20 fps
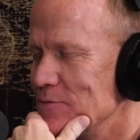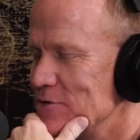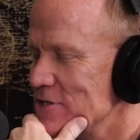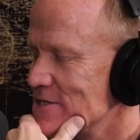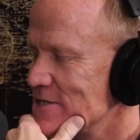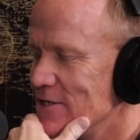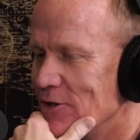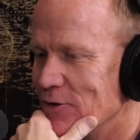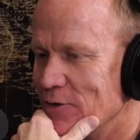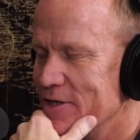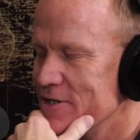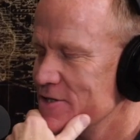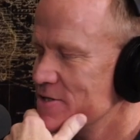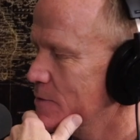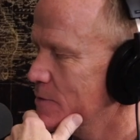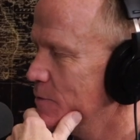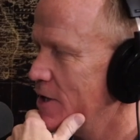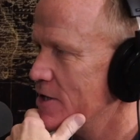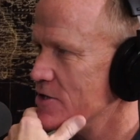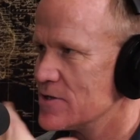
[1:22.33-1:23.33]
just learning so
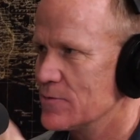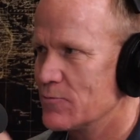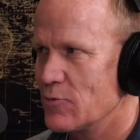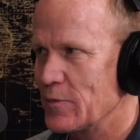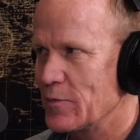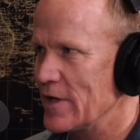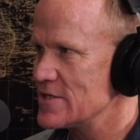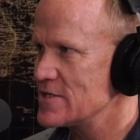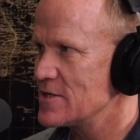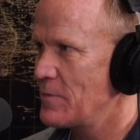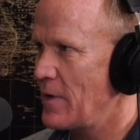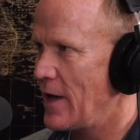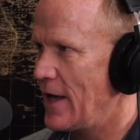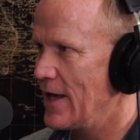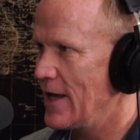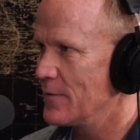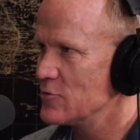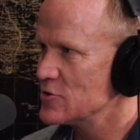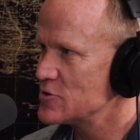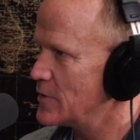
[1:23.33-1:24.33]
much. And replacing
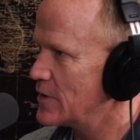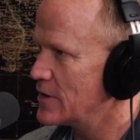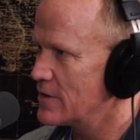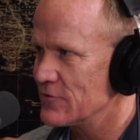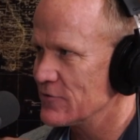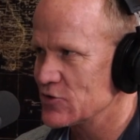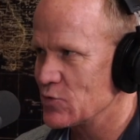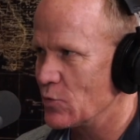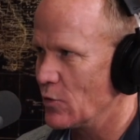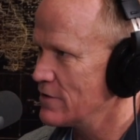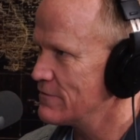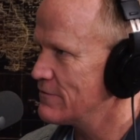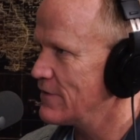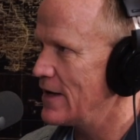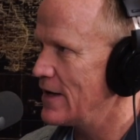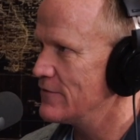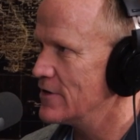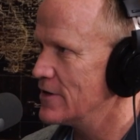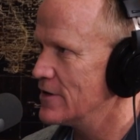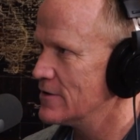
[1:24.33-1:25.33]
Pam, who's been here for
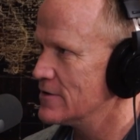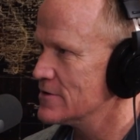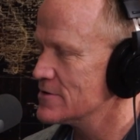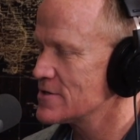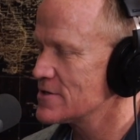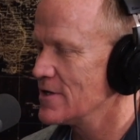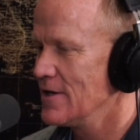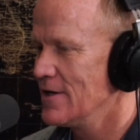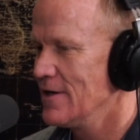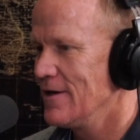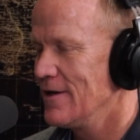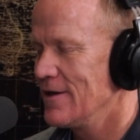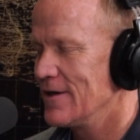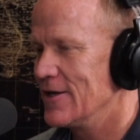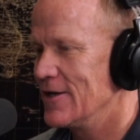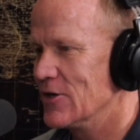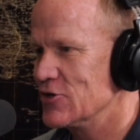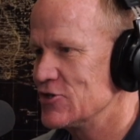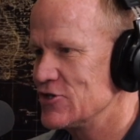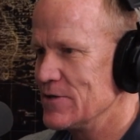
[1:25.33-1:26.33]
25 years, you
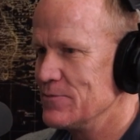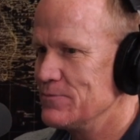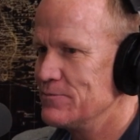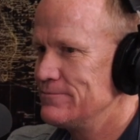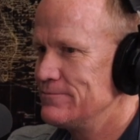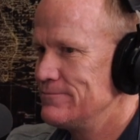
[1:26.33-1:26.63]
know, she's